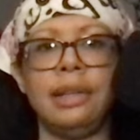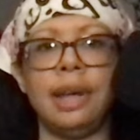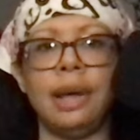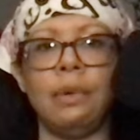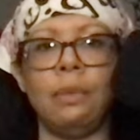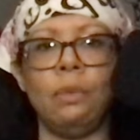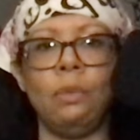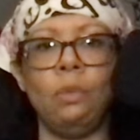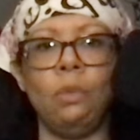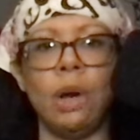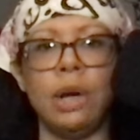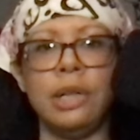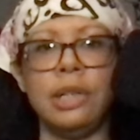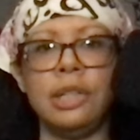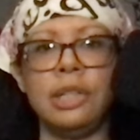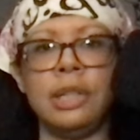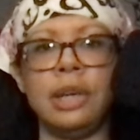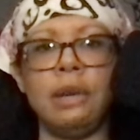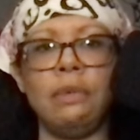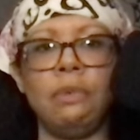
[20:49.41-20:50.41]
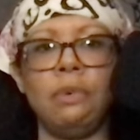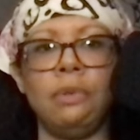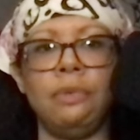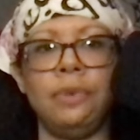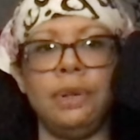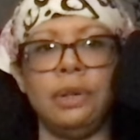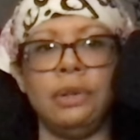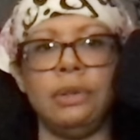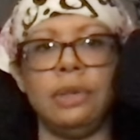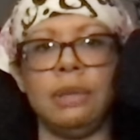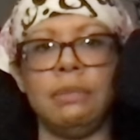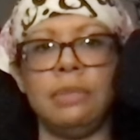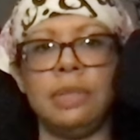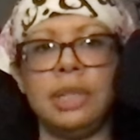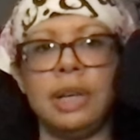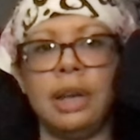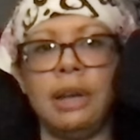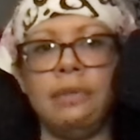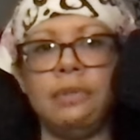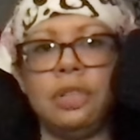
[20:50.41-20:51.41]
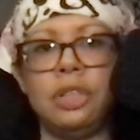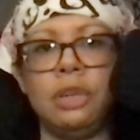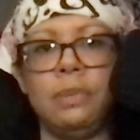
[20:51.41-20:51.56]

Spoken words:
that once they revealed themselves